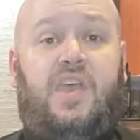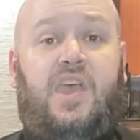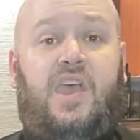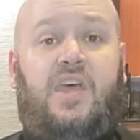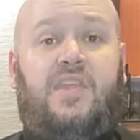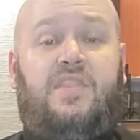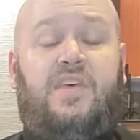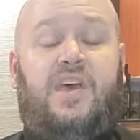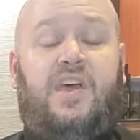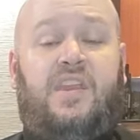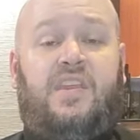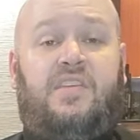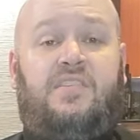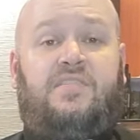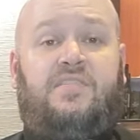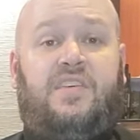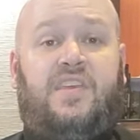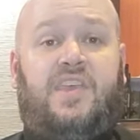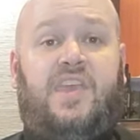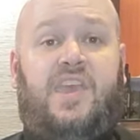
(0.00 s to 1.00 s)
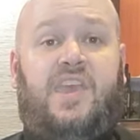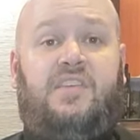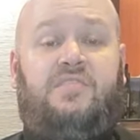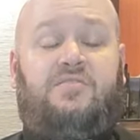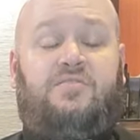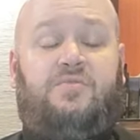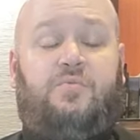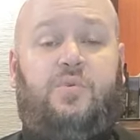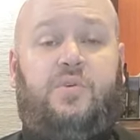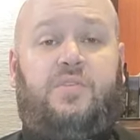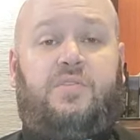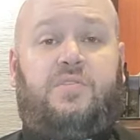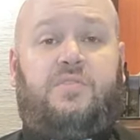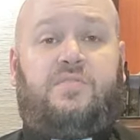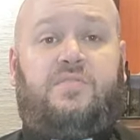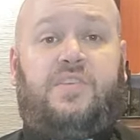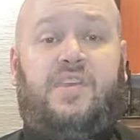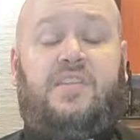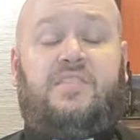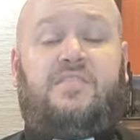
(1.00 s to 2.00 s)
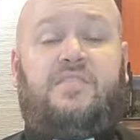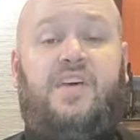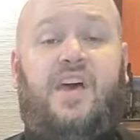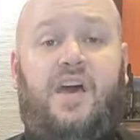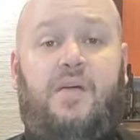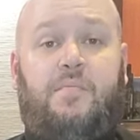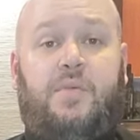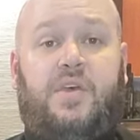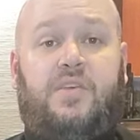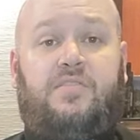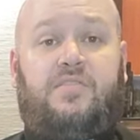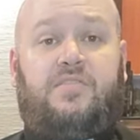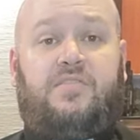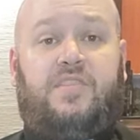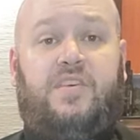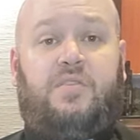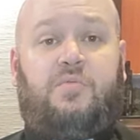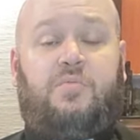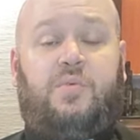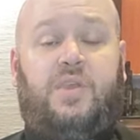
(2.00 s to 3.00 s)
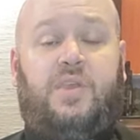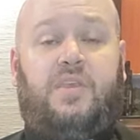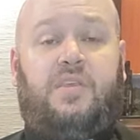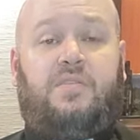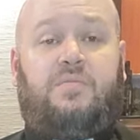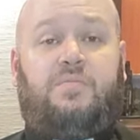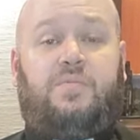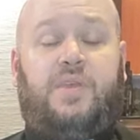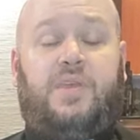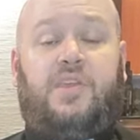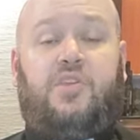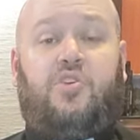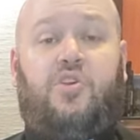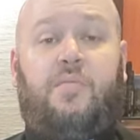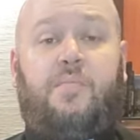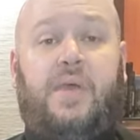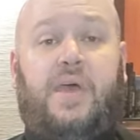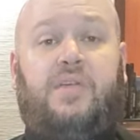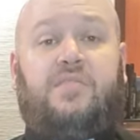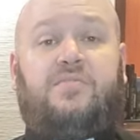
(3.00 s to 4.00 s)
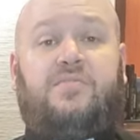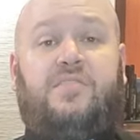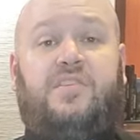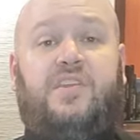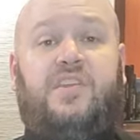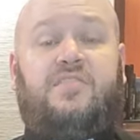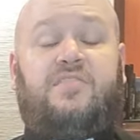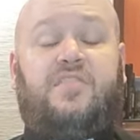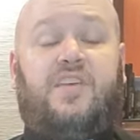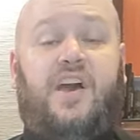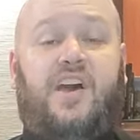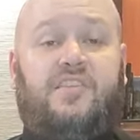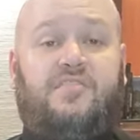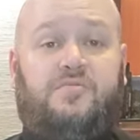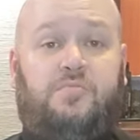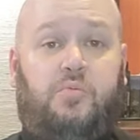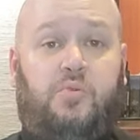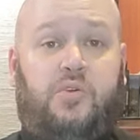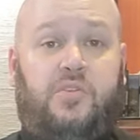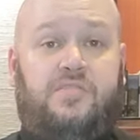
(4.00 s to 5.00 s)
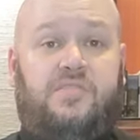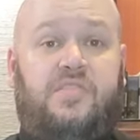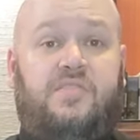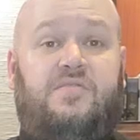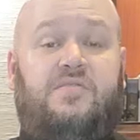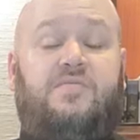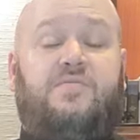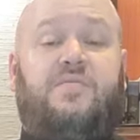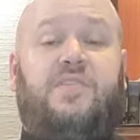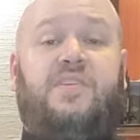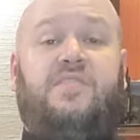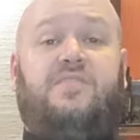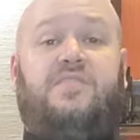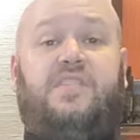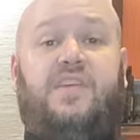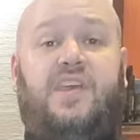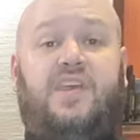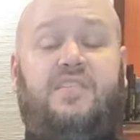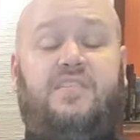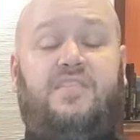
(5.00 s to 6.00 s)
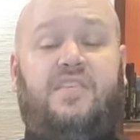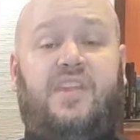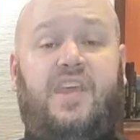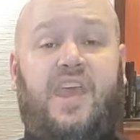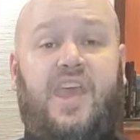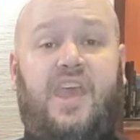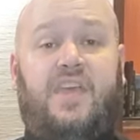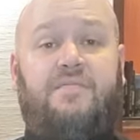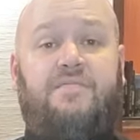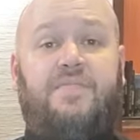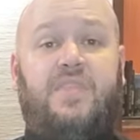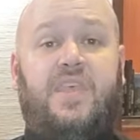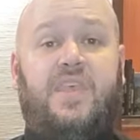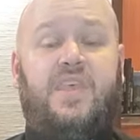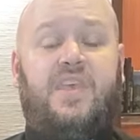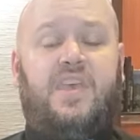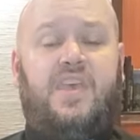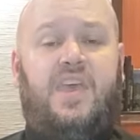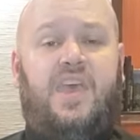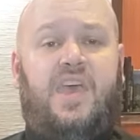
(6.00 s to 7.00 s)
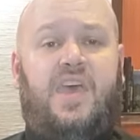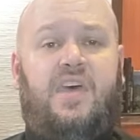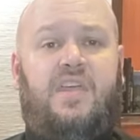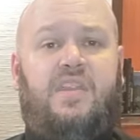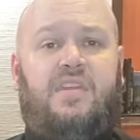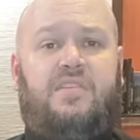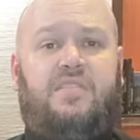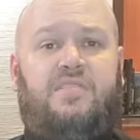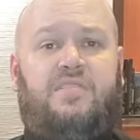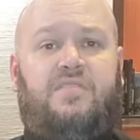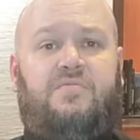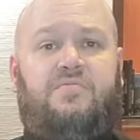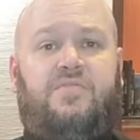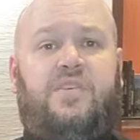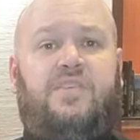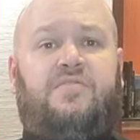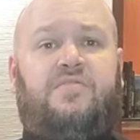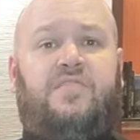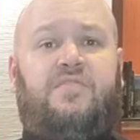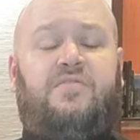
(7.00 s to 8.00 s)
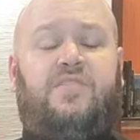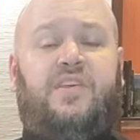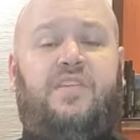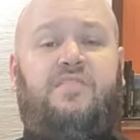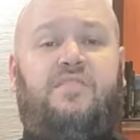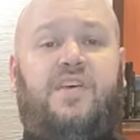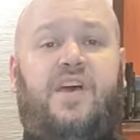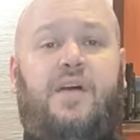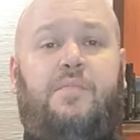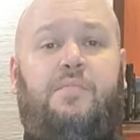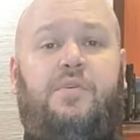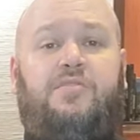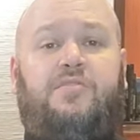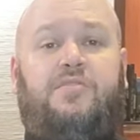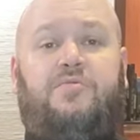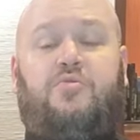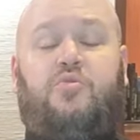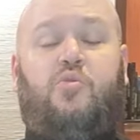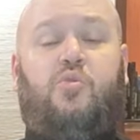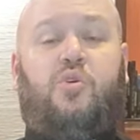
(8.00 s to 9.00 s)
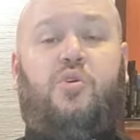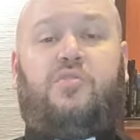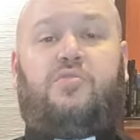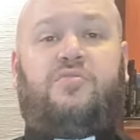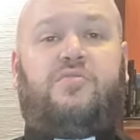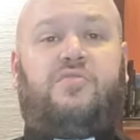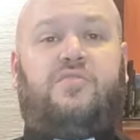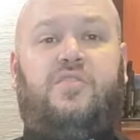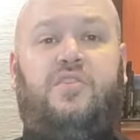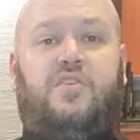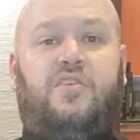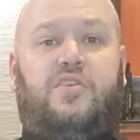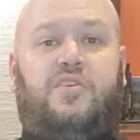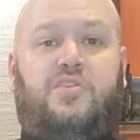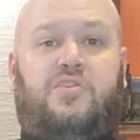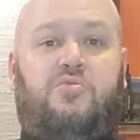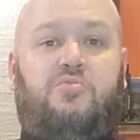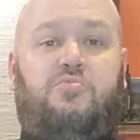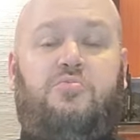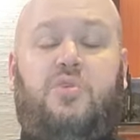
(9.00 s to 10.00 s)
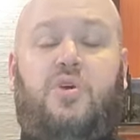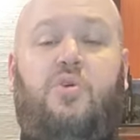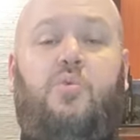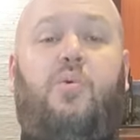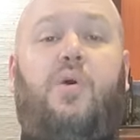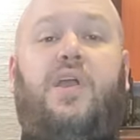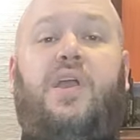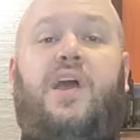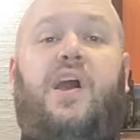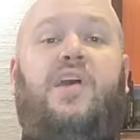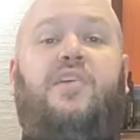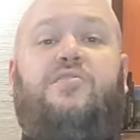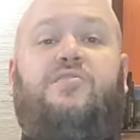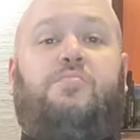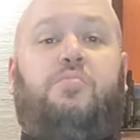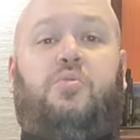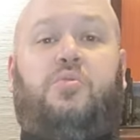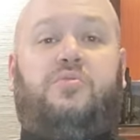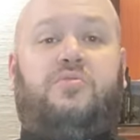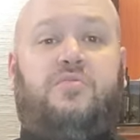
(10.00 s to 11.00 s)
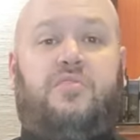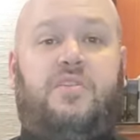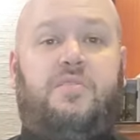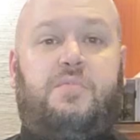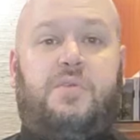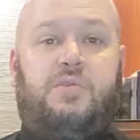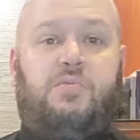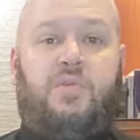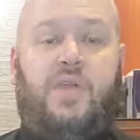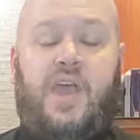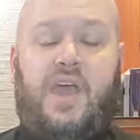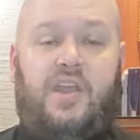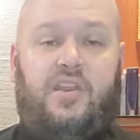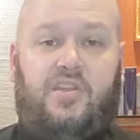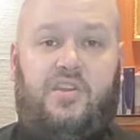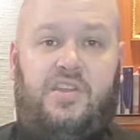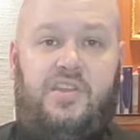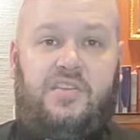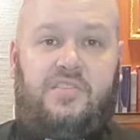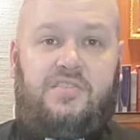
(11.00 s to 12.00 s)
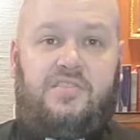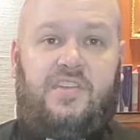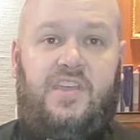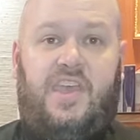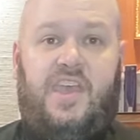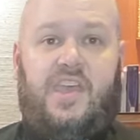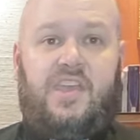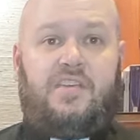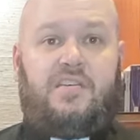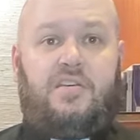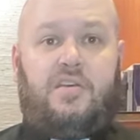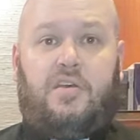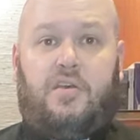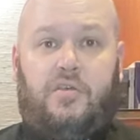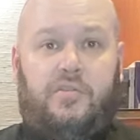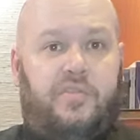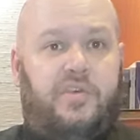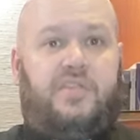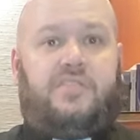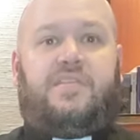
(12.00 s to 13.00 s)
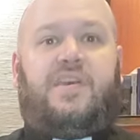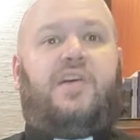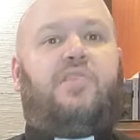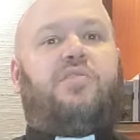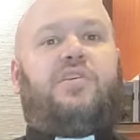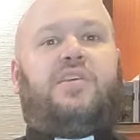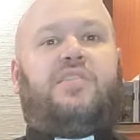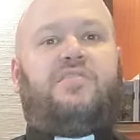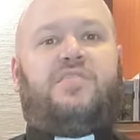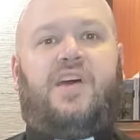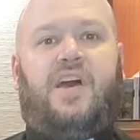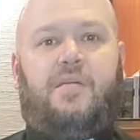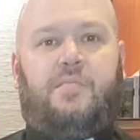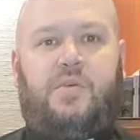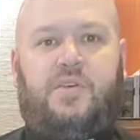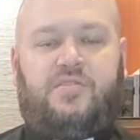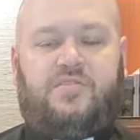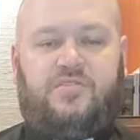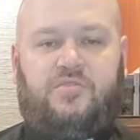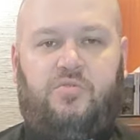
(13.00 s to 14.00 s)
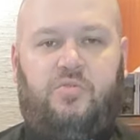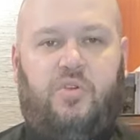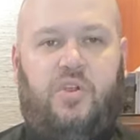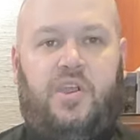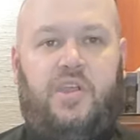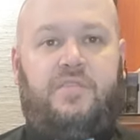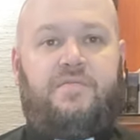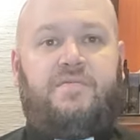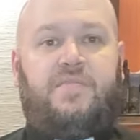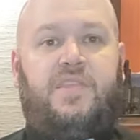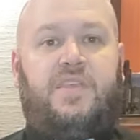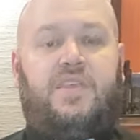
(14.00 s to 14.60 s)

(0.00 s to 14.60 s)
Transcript: And that is the case with St. Thomas that we, we hear about in today's gospel. It's his feast day today. And the feast of St. Thomas, of course, you know what gospel is going to be read on his day the Doubting Thomas story.